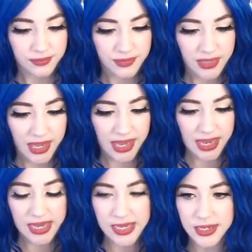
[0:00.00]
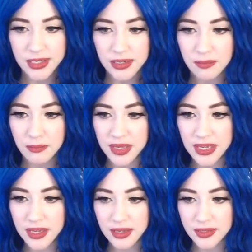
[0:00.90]
And
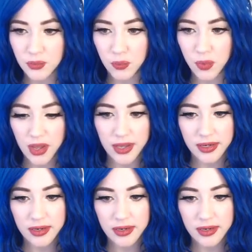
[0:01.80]
B is 1.